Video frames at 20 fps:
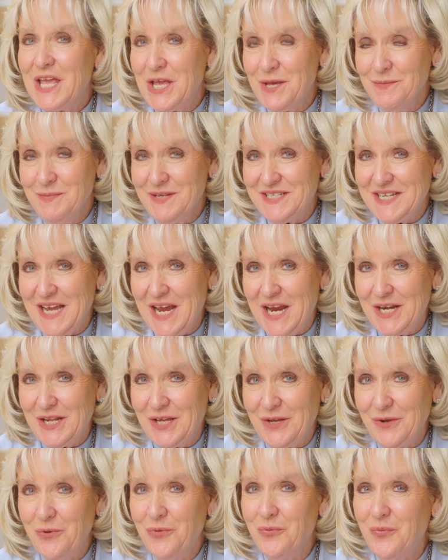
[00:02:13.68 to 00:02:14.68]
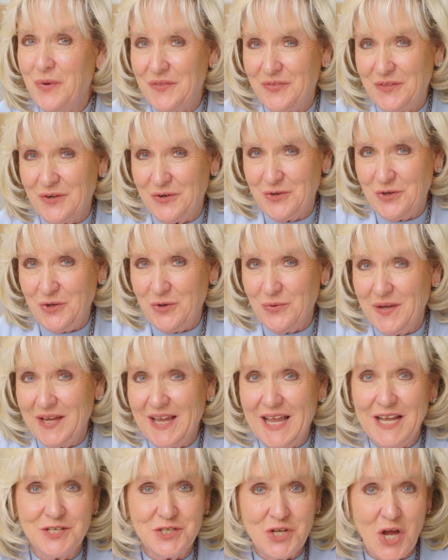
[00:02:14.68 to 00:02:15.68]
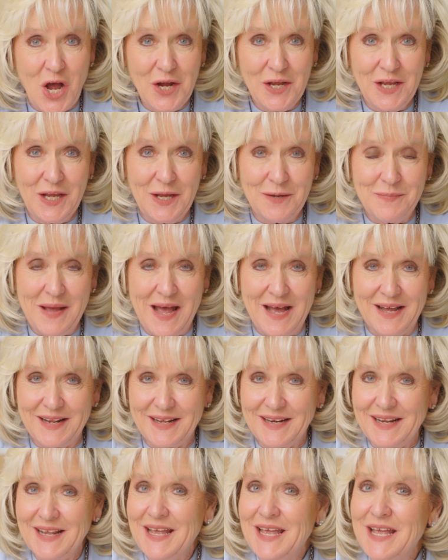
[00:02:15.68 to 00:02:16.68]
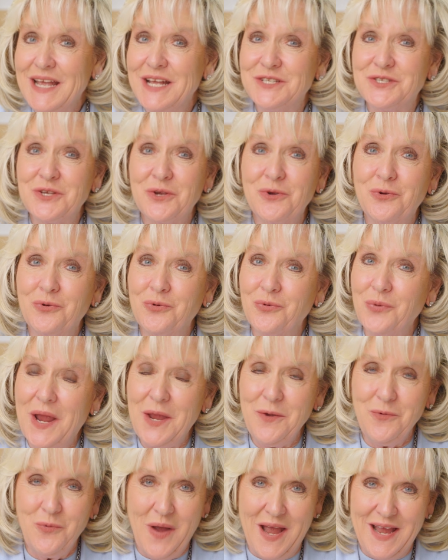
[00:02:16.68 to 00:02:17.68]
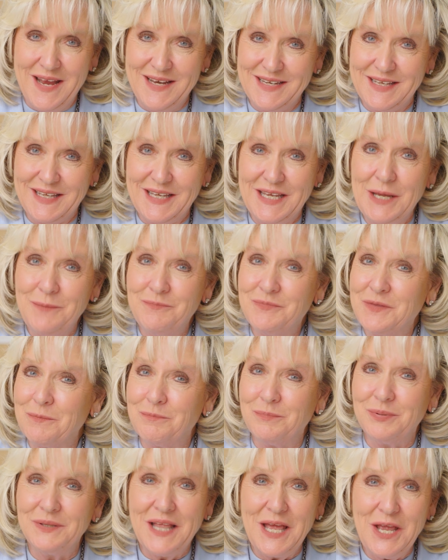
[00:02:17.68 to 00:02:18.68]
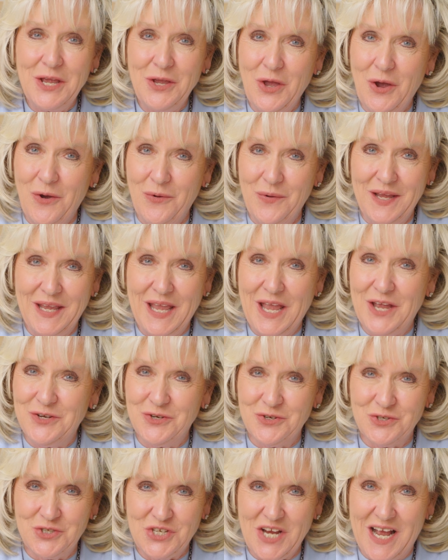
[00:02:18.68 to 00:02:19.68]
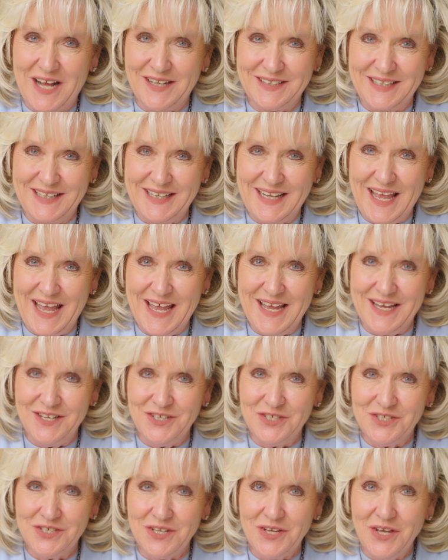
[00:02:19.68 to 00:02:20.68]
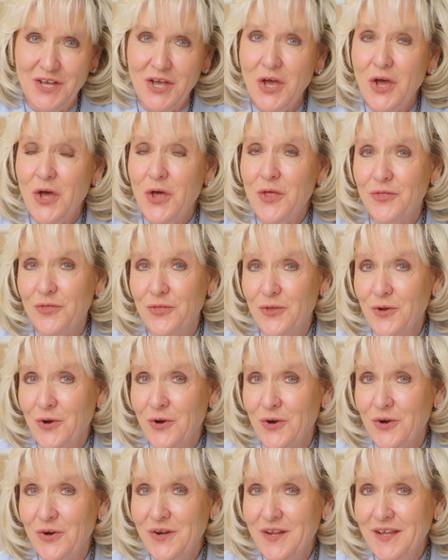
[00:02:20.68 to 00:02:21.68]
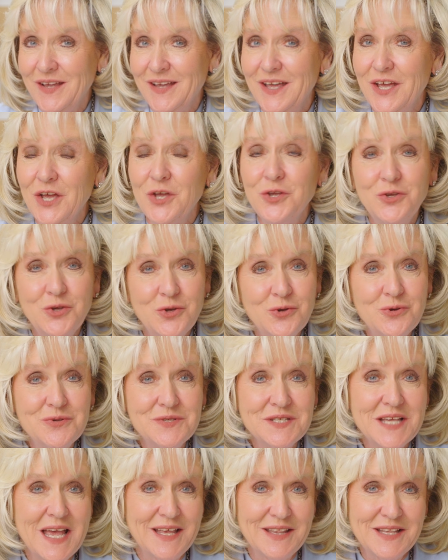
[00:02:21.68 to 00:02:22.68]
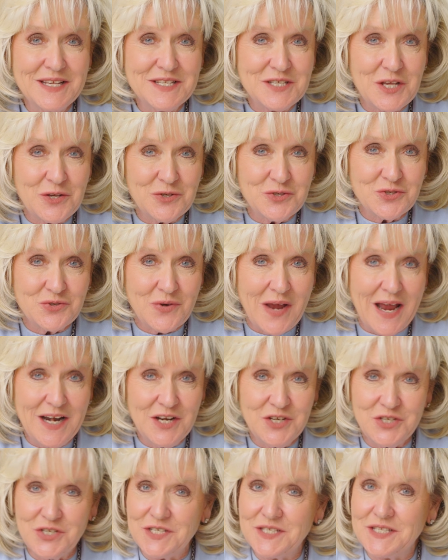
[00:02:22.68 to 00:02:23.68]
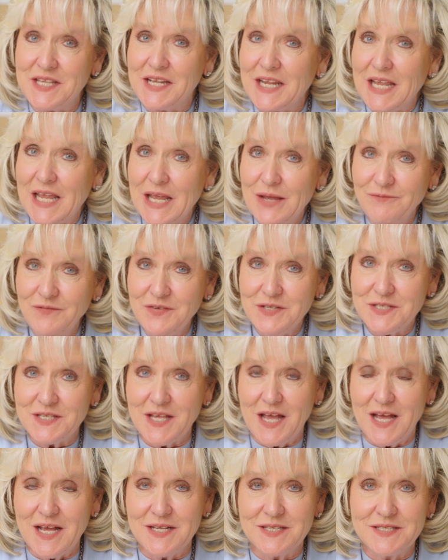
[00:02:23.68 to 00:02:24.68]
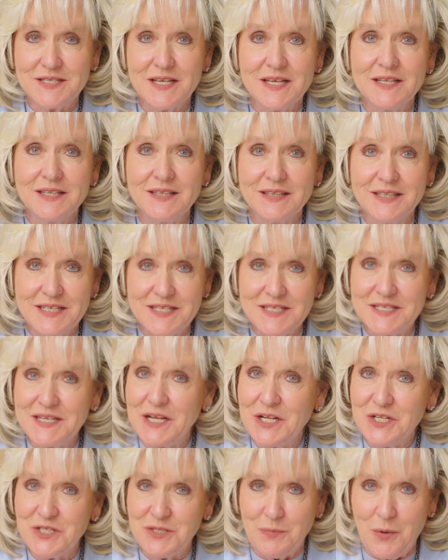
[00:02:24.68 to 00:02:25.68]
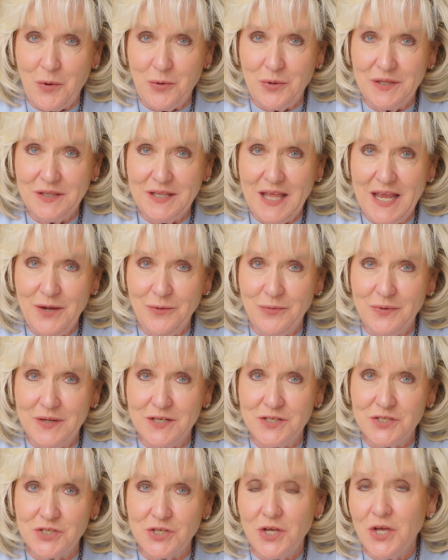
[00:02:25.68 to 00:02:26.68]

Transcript: Imitating what they're doing and talking about it is a great way to keep the play going and your child engaged. Third, use LSL strategies that emphasize listening and spoken language.